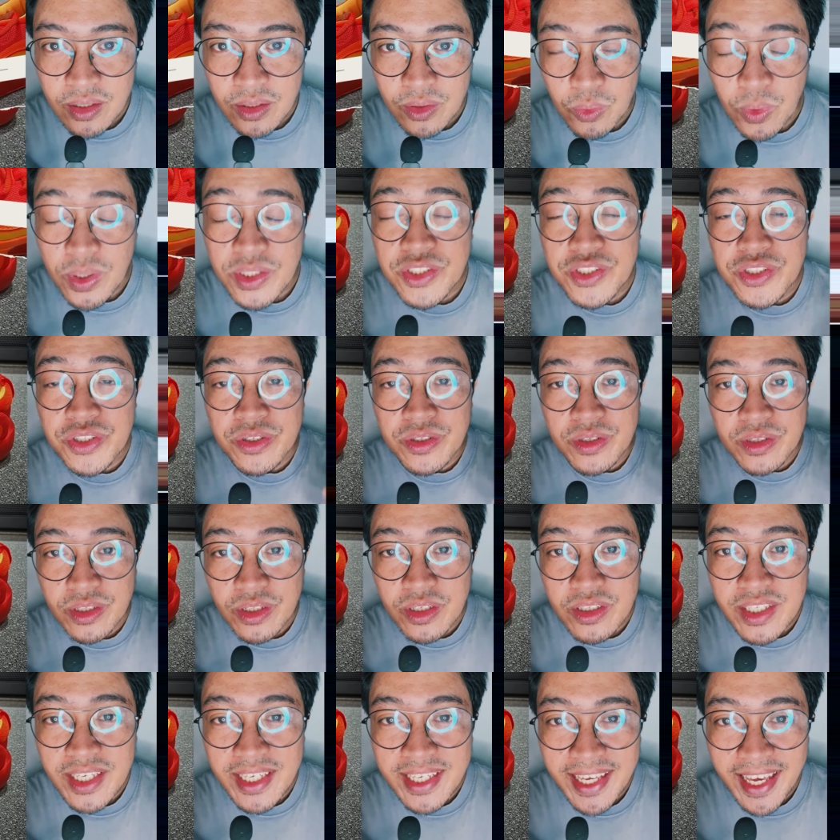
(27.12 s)
What you're
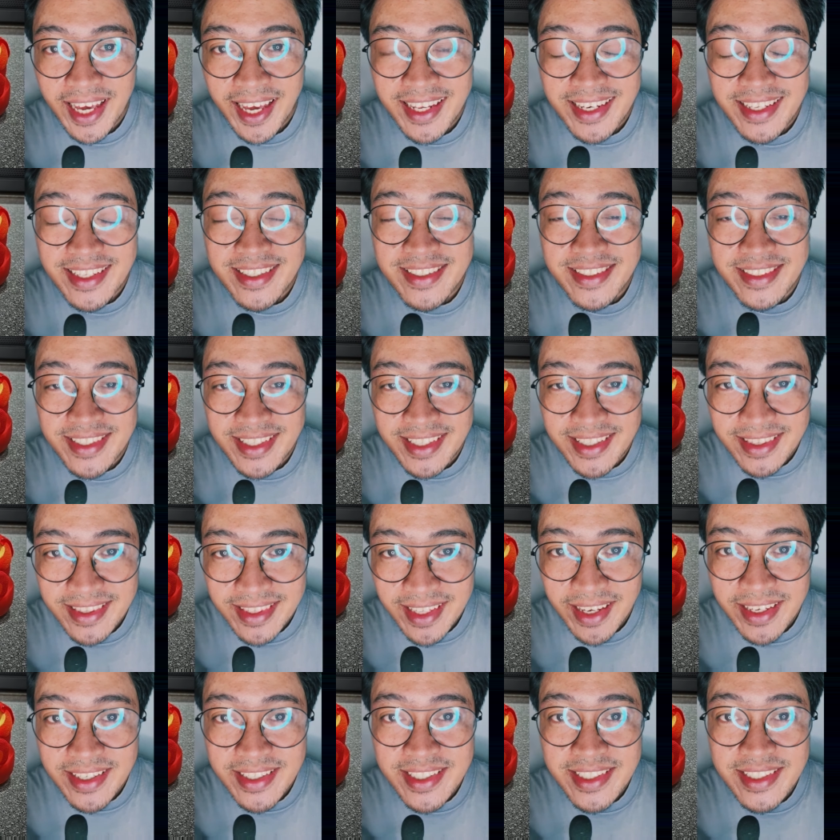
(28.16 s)
looking at is the
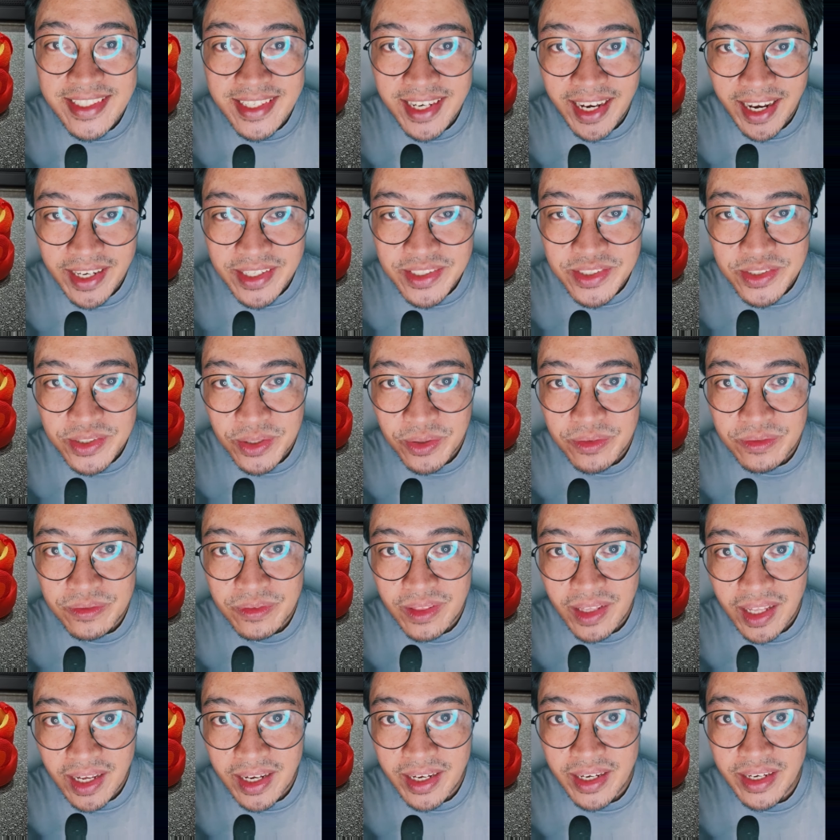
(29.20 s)
Nike
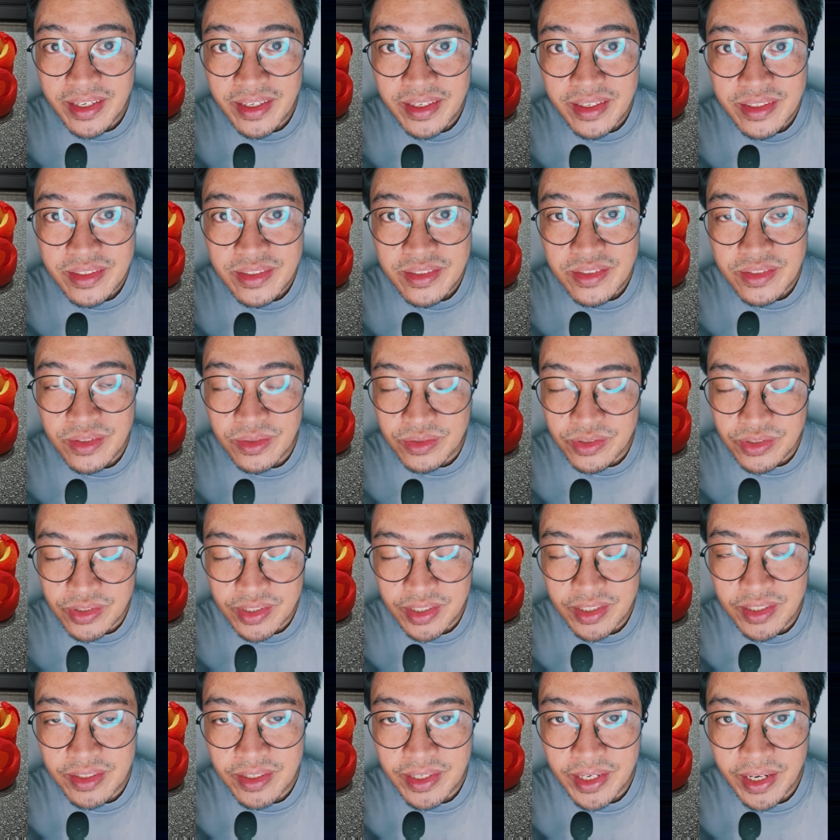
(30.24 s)
ISOFLY, so
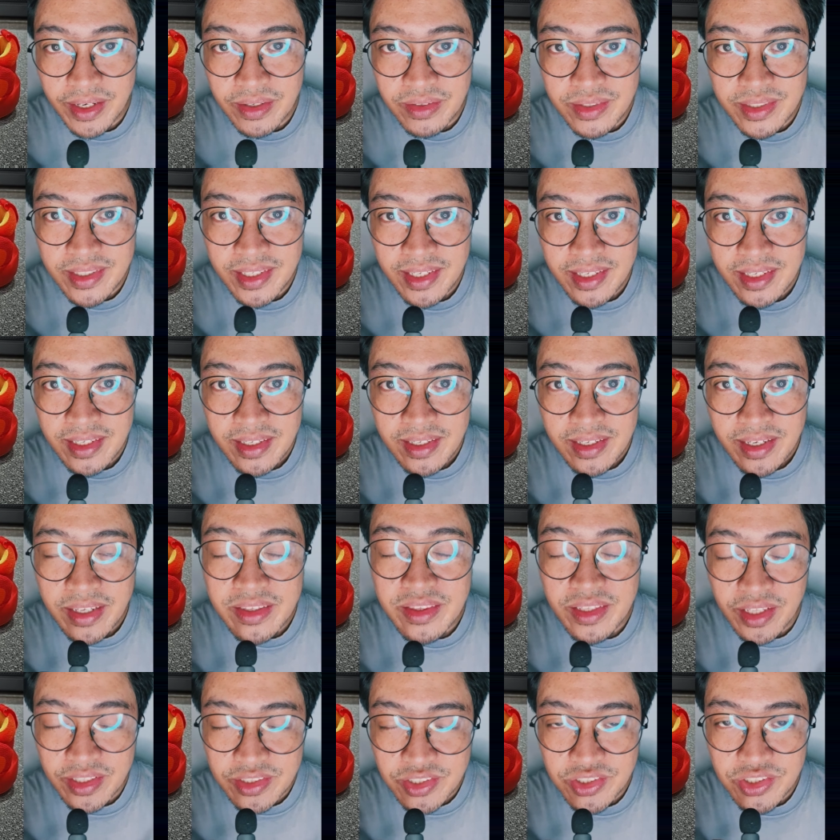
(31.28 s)
stick around and
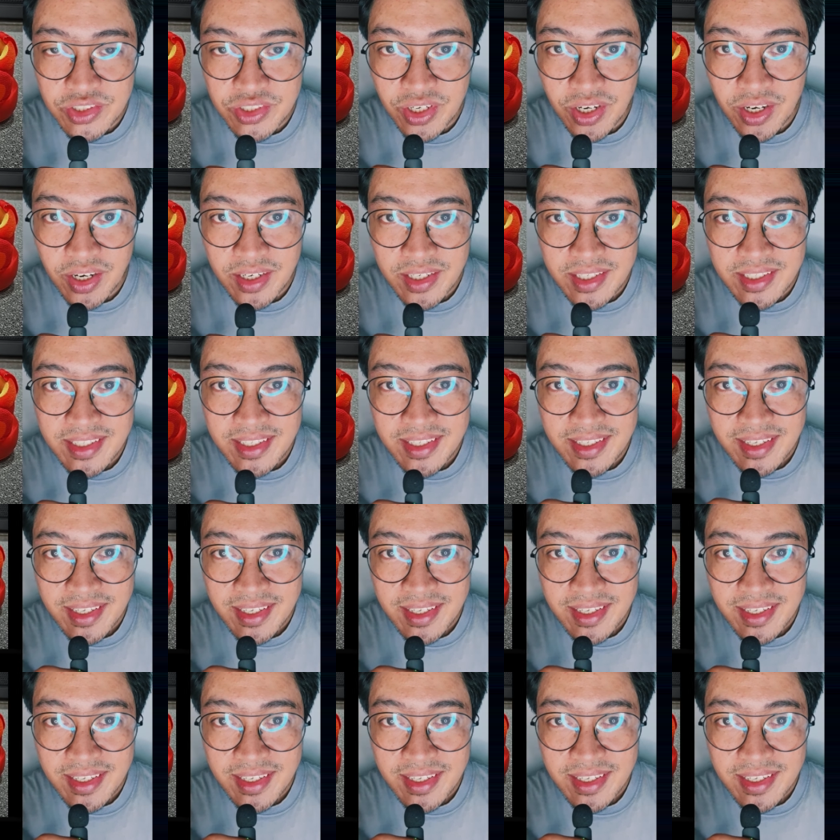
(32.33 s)
let's talk.